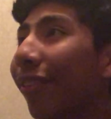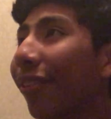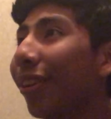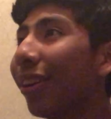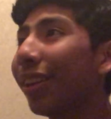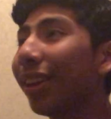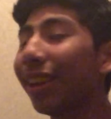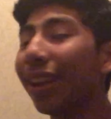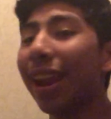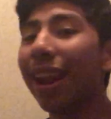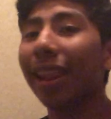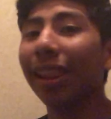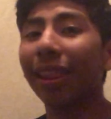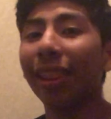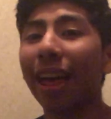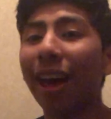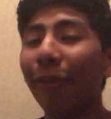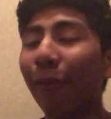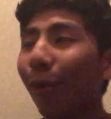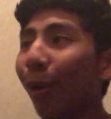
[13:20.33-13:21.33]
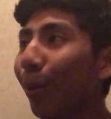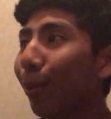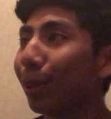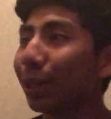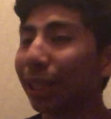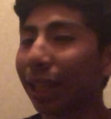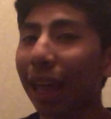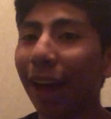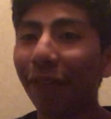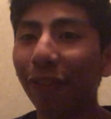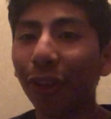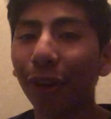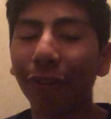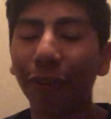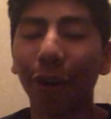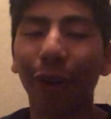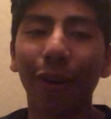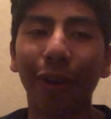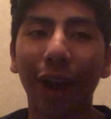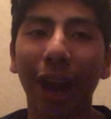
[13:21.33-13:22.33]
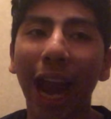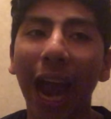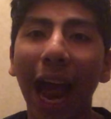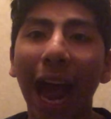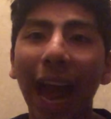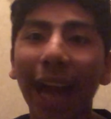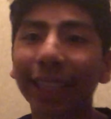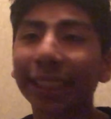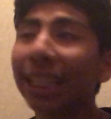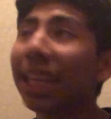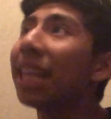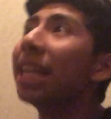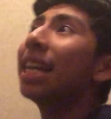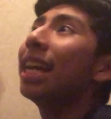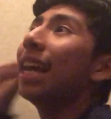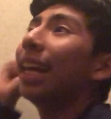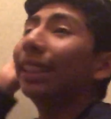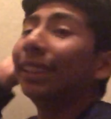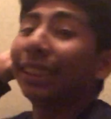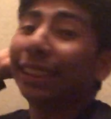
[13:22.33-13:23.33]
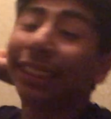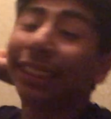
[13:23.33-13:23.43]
freaking what was left of her axe and